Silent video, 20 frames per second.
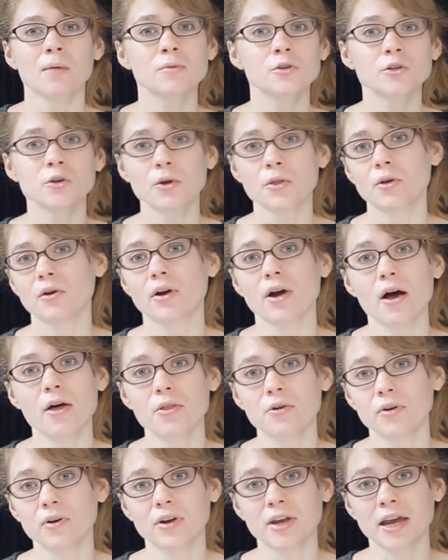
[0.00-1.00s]
I'm sure there are
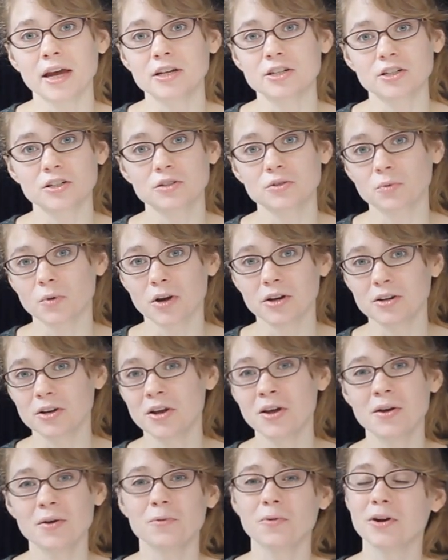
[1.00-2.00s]
other occasions when
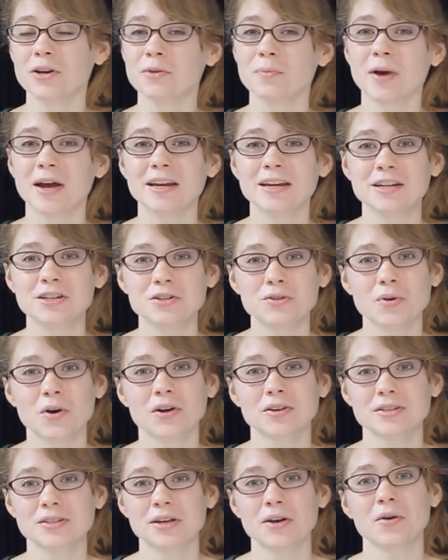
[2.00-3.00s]
you might need to
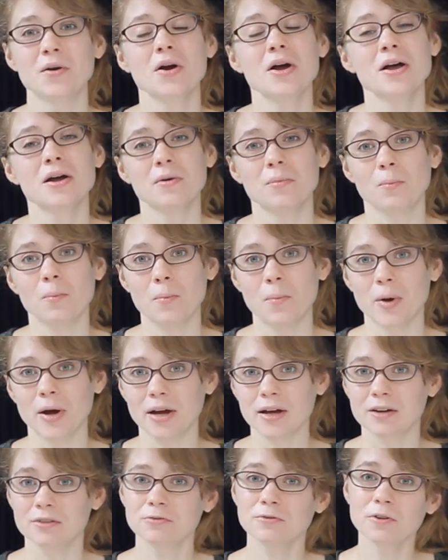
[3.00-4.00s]
also,
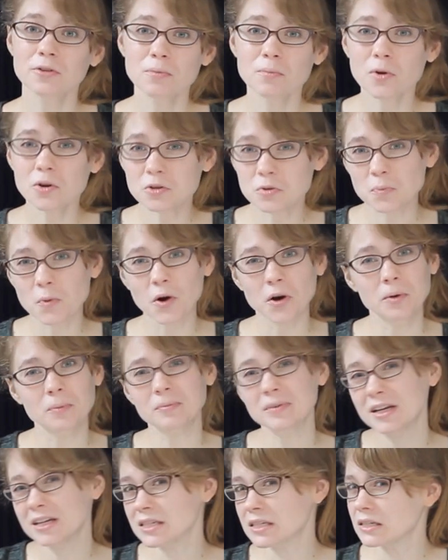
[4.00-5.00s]
but for the most
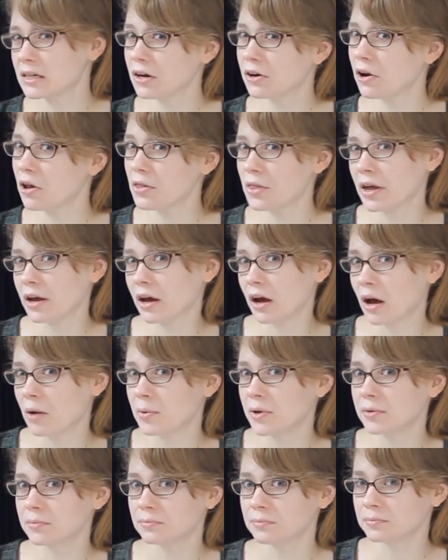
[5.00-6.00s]
part, it's not all that
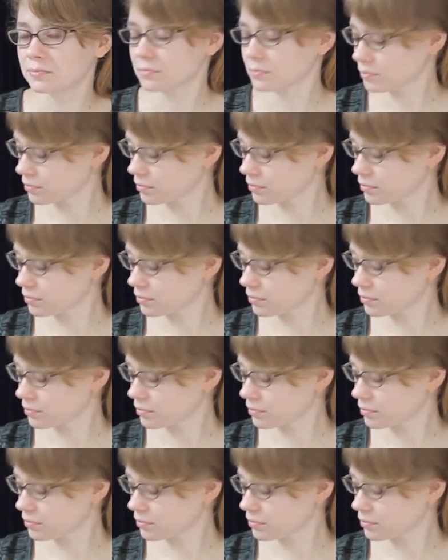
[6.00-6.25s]
common.